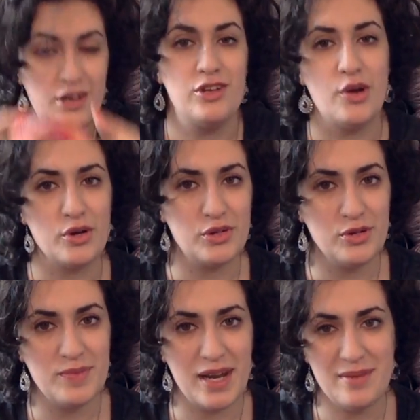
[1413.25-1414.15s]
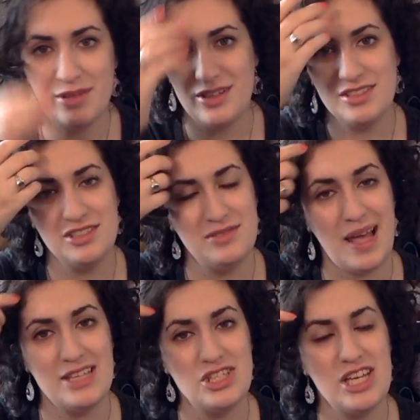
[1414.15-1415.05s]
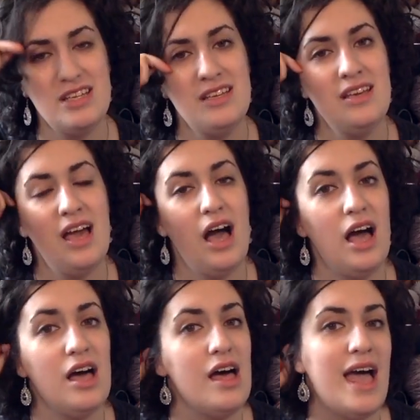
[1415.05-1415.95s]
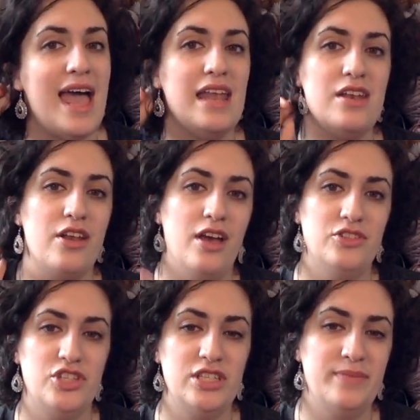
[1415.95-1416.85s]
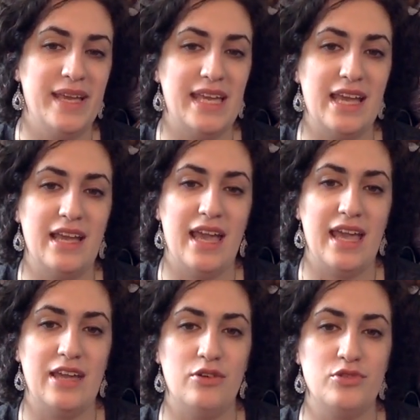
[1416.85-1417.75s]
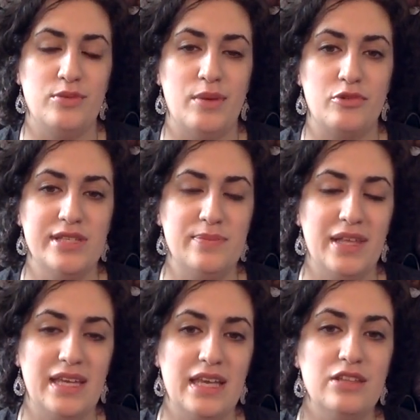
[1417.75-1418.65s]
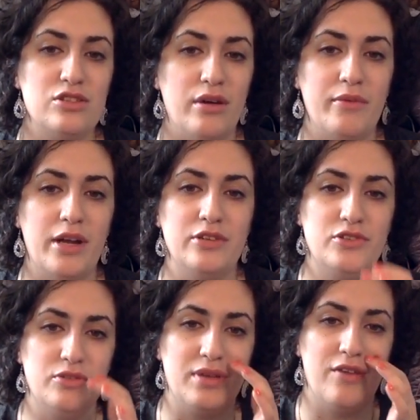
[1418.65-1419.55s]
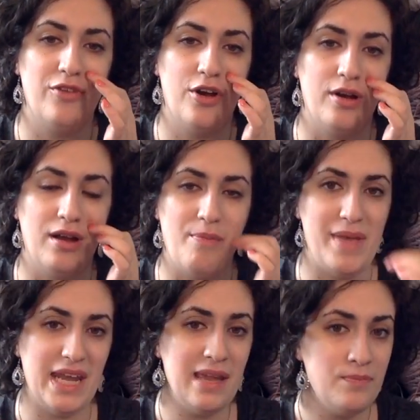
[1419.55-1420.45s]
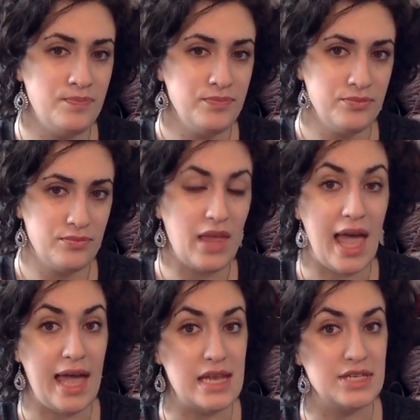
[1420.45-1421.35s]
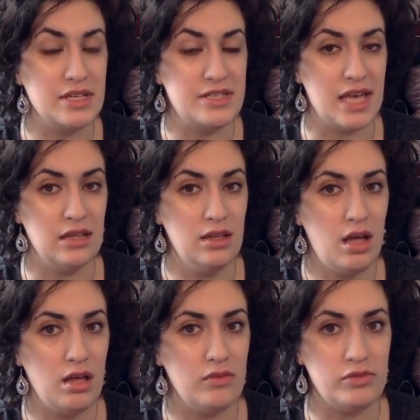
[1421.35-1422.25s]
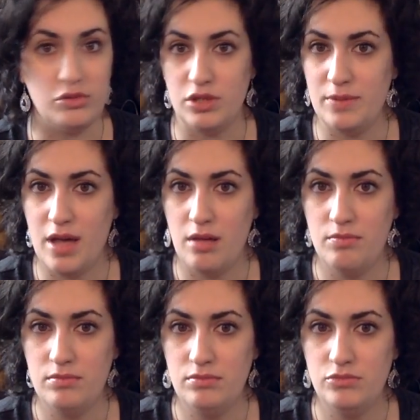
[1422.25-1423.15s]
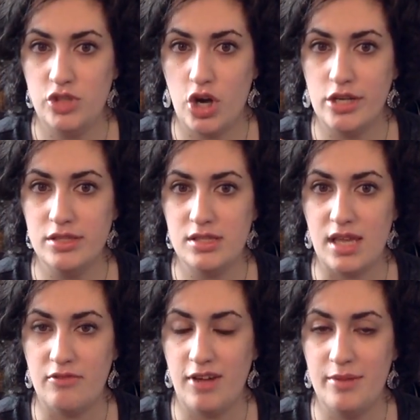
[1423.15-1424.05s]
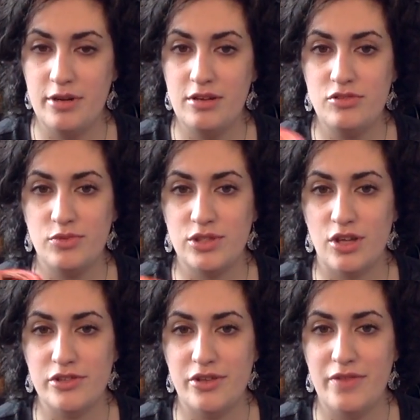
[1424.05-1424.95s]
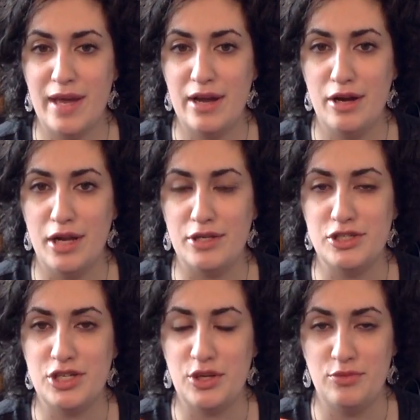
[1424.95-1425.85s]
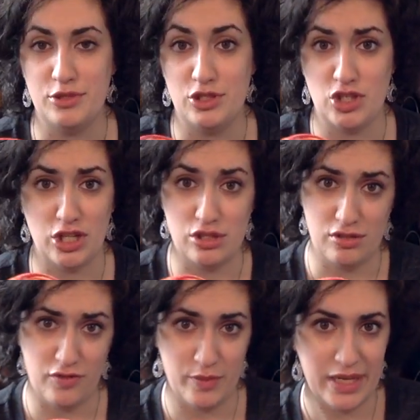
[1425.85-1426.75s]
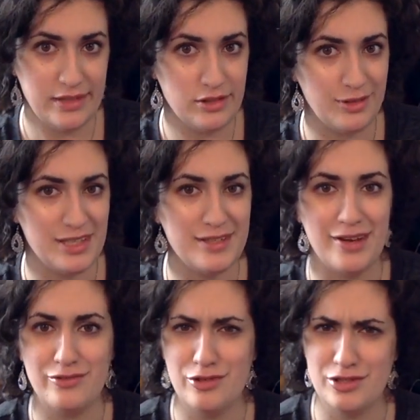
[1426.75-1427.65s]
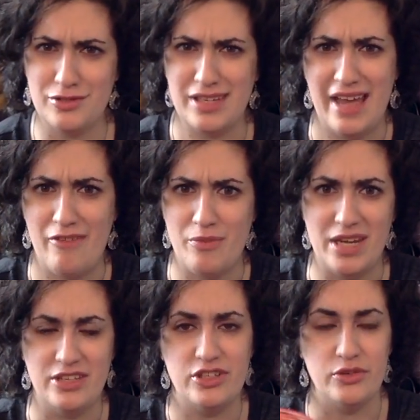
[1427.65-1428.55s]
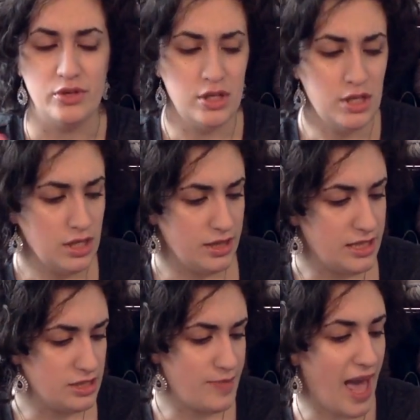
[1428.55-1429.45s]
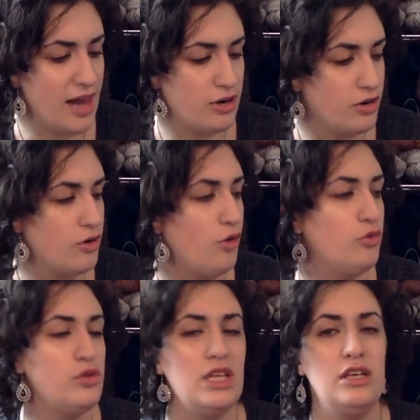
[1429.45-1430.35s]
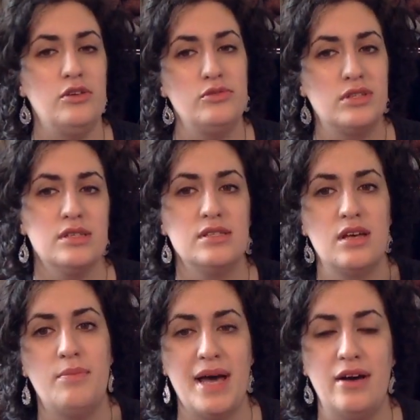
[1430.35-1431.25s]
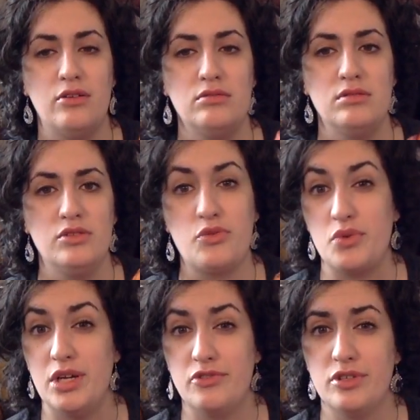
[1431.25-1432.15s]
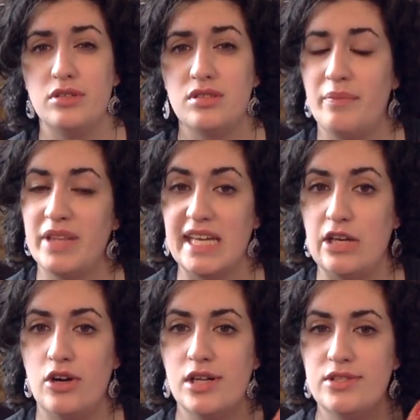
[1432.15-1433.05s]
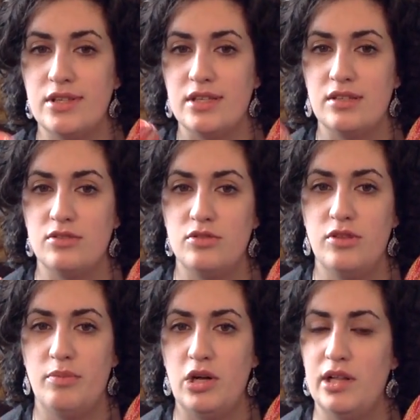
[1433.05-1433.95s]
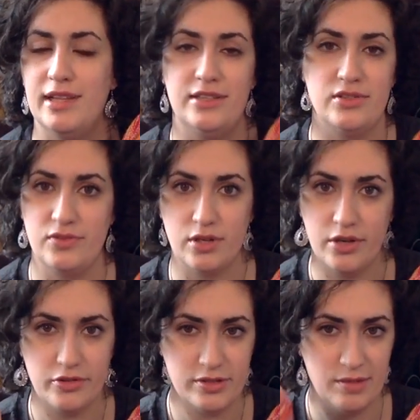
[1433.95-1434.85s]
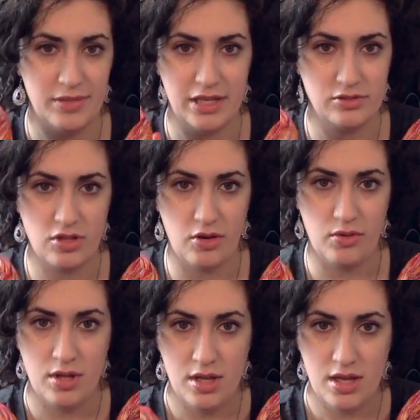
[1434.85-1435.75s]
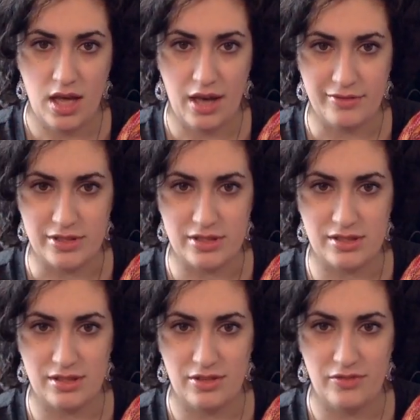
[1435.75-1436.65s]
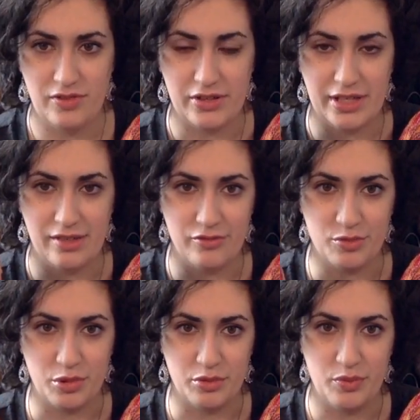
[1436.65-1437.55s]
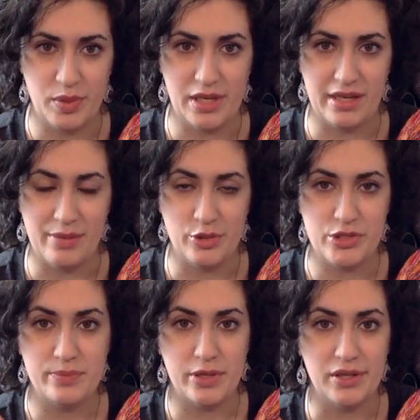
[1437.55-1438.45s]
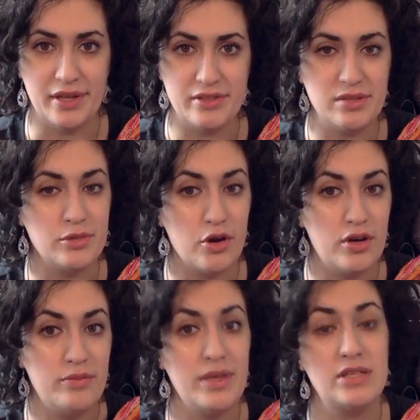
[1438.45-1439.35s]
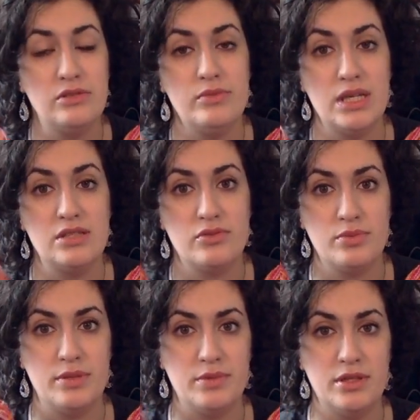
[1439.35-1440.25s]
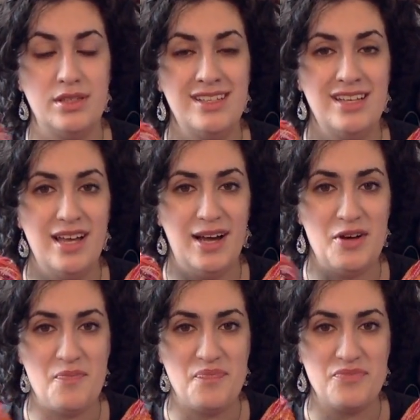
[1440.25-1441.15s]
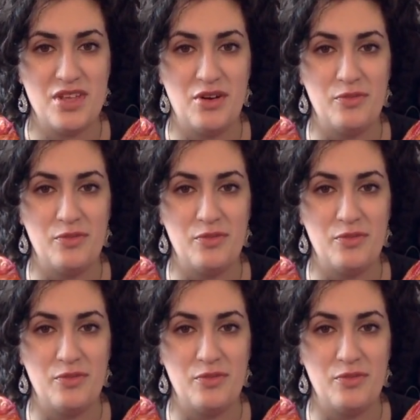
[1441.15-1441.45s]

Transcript: yarn group that I belong to, Aisha, uh, and she's making a Cozy Memories blanket, so I wanted to give her a mini. And Adele of Lulimom Yarns and Fibers was also there, and she was jealous of the mini, so I said, of course you can have a mini too. This pattern only uses about three hundred something yards, and the, the ball is four hundred something, so I was very comfortable with being able to pull out some yarn and make two minis for people. Um, and